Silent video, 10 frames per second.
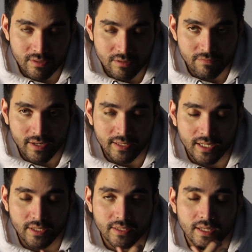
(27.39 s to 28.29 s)
to find
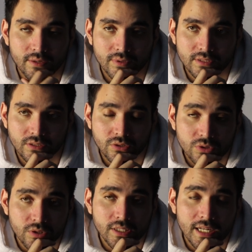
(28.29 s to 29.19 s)
out that I was
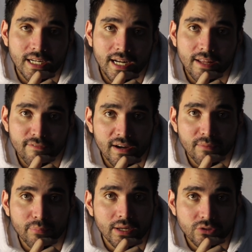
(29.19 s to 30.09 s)

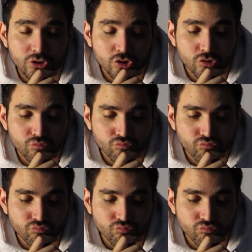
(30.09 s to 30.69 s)
285 pounds.